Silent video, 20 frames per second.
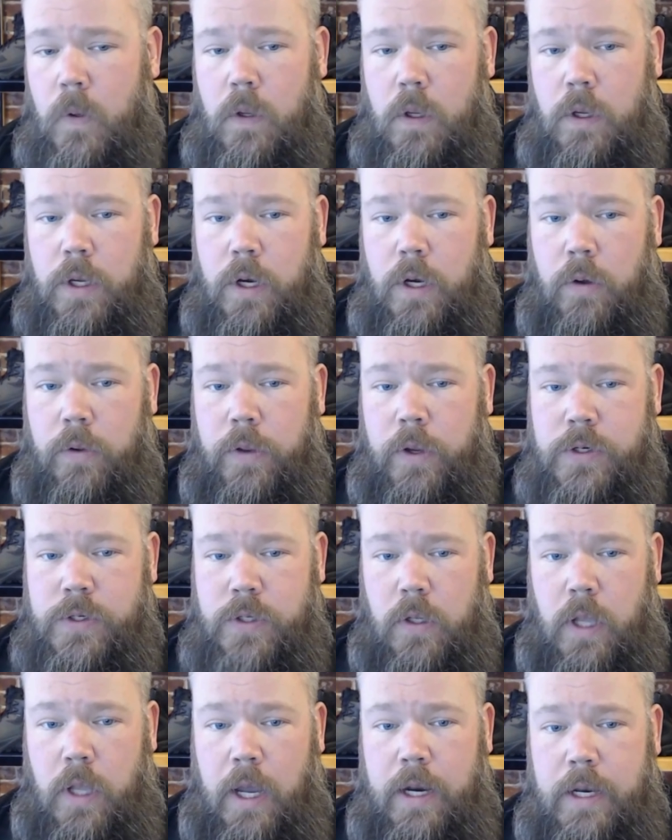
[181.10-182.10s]
There's
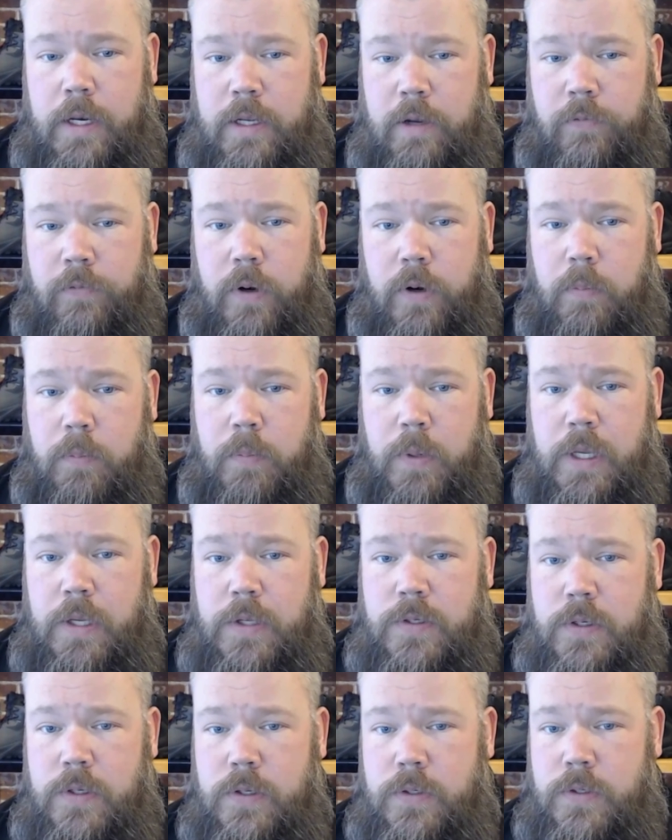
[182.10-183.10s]
a lot of different
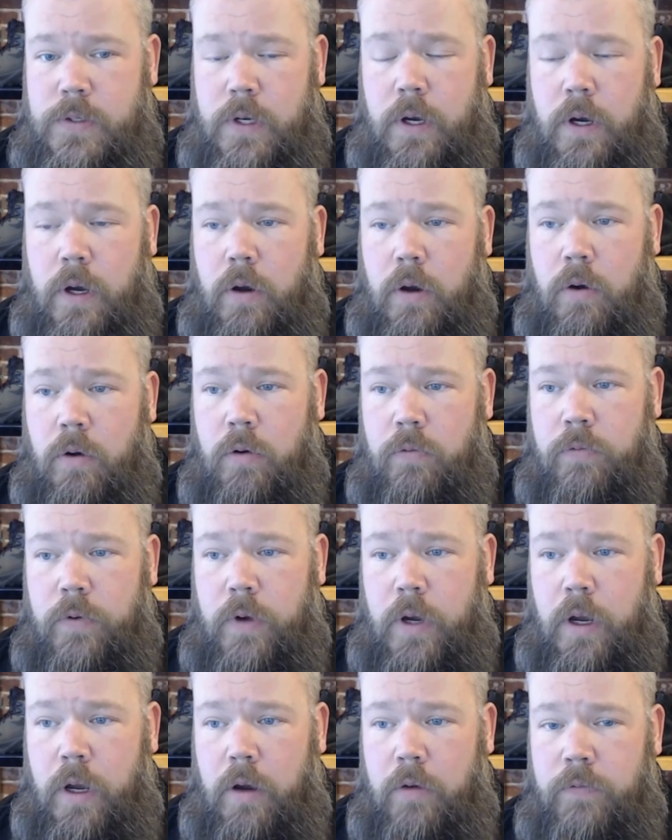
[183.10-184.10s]
pieces of
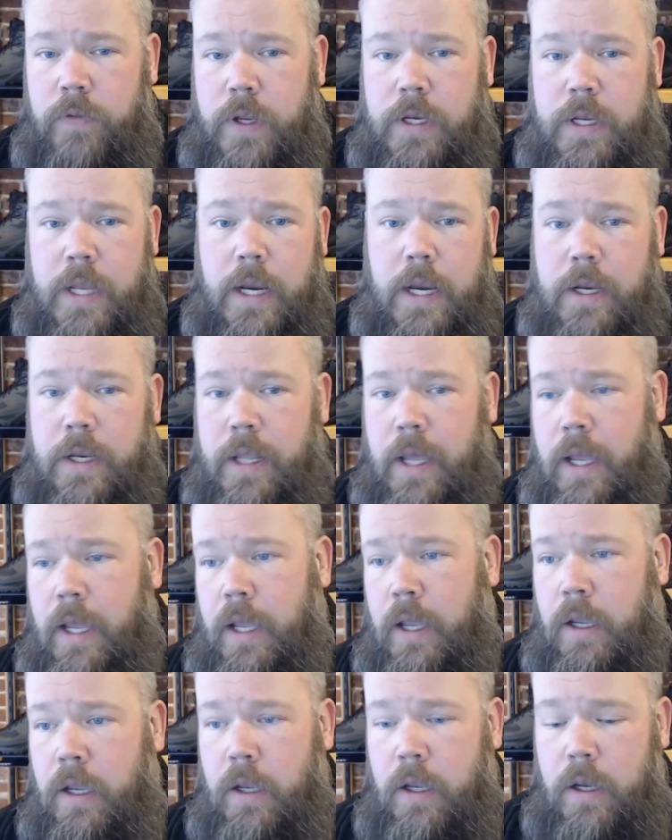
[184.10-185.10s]
the
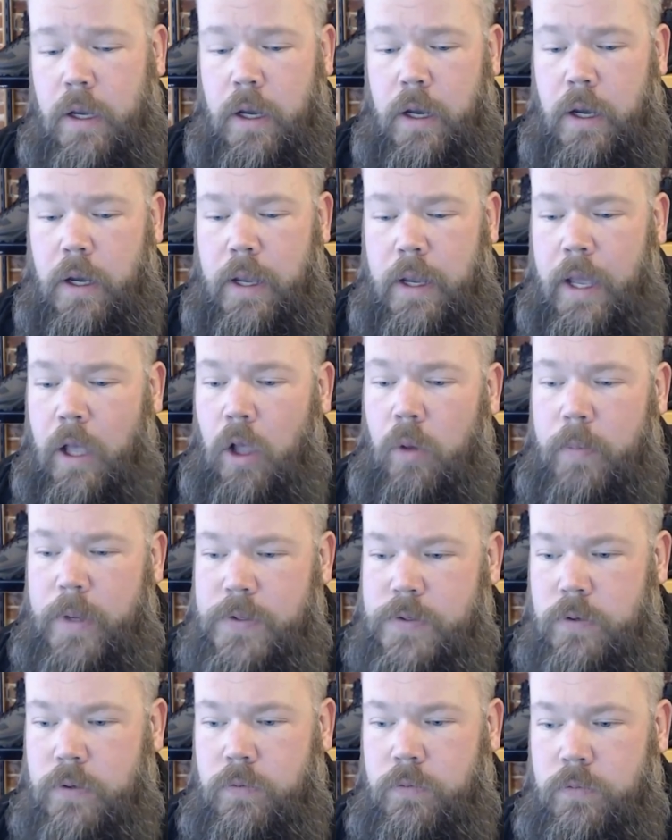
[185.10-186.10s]
day-to-day
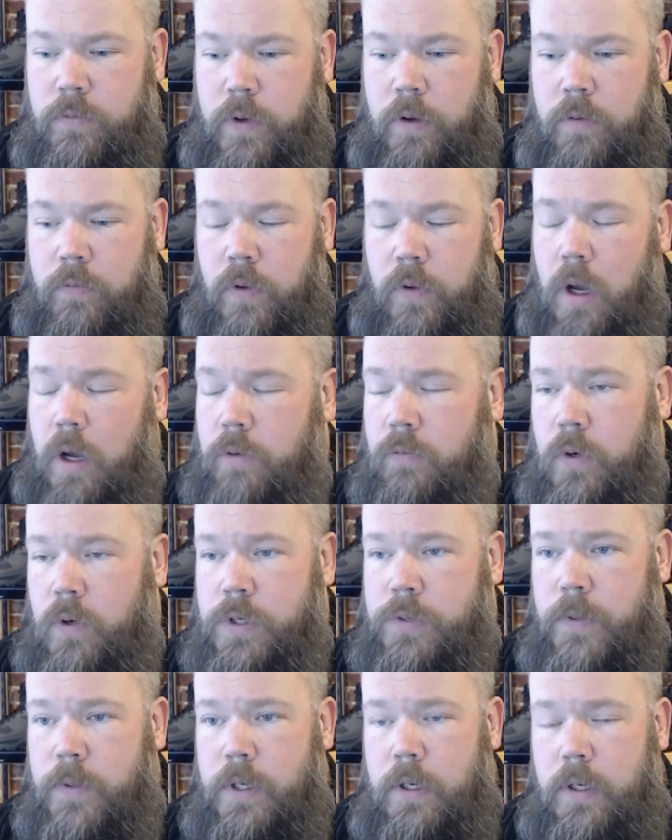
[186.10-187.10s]
elements of law
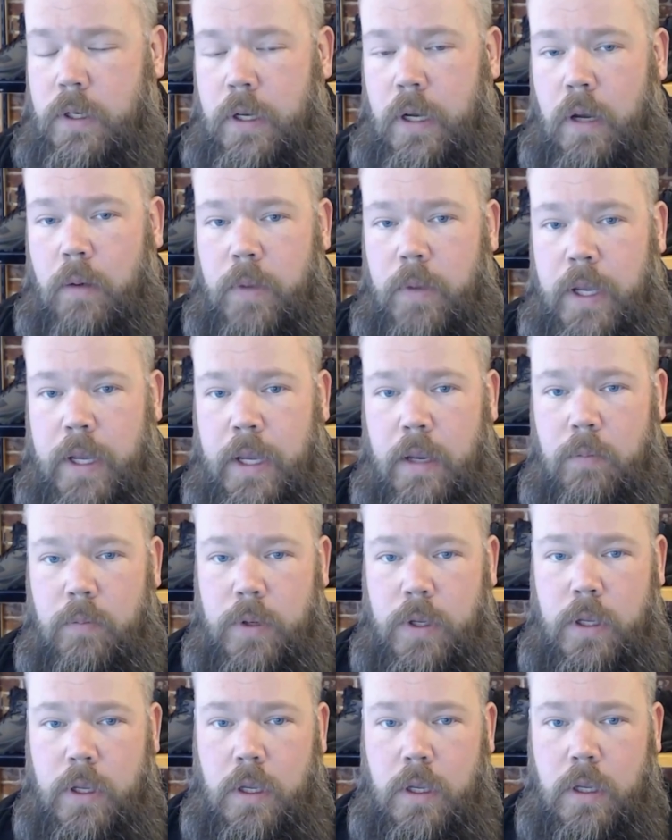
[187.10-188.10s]
enforcement. It can
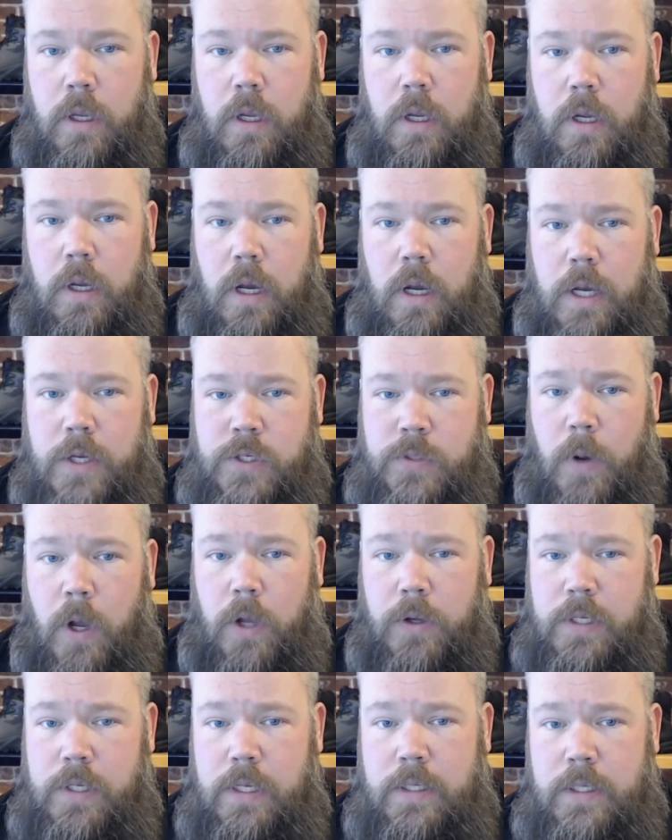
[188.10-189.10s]
be a
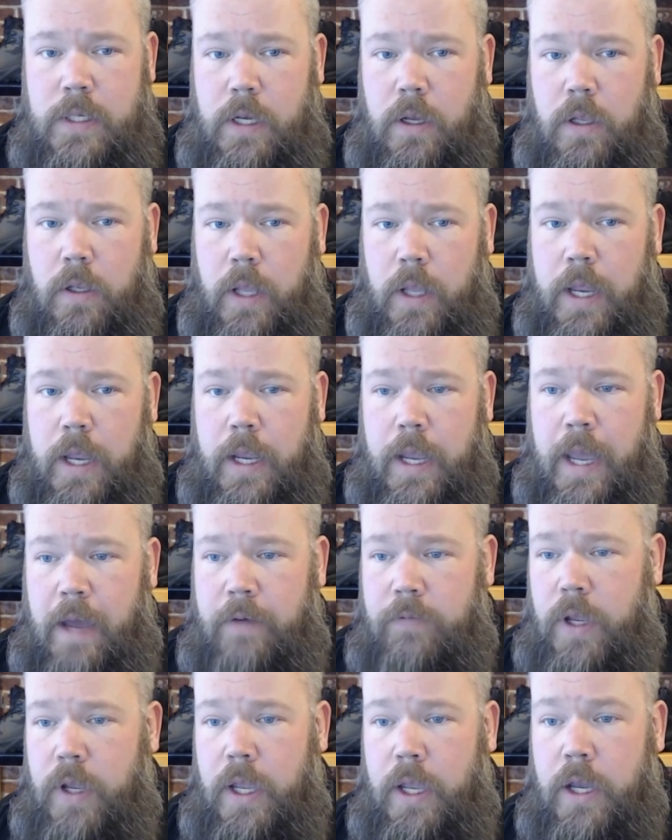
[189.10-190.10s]
small detail like
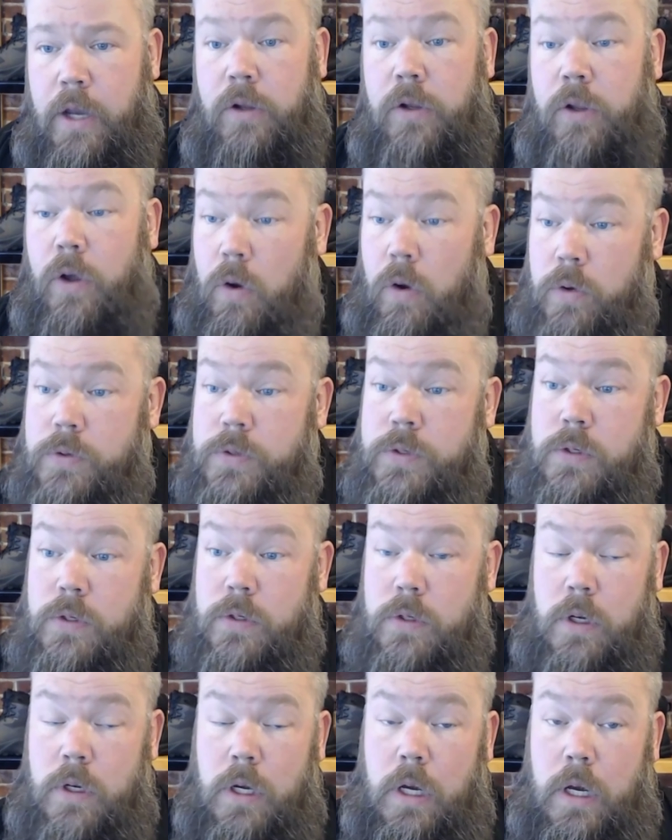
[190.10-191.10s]
having a
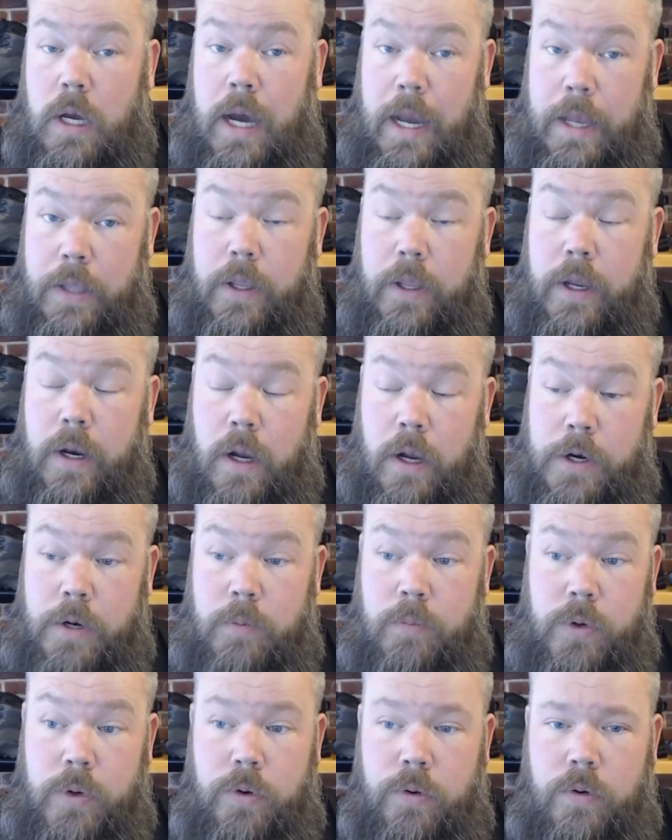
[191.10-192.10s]
closed eyelet on
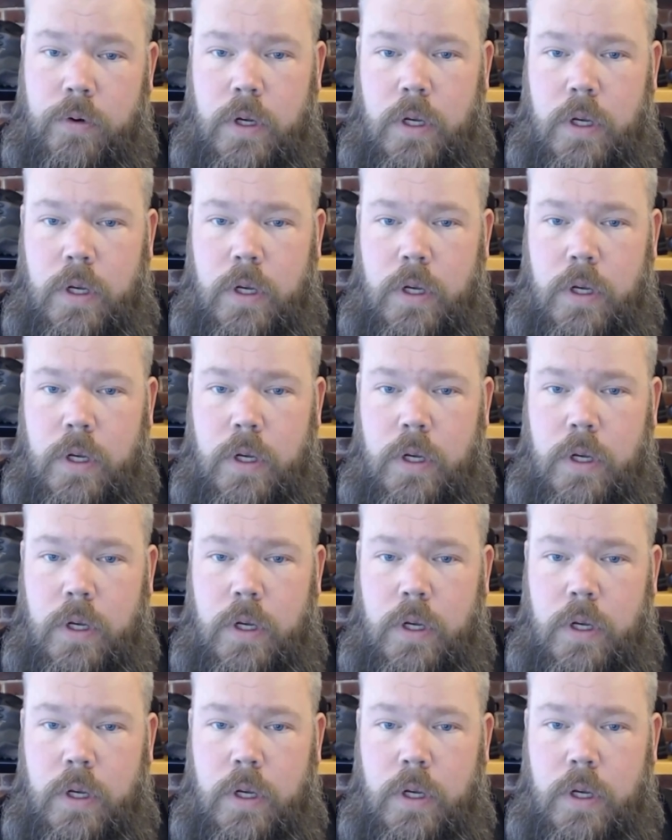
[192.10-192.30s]
your boot.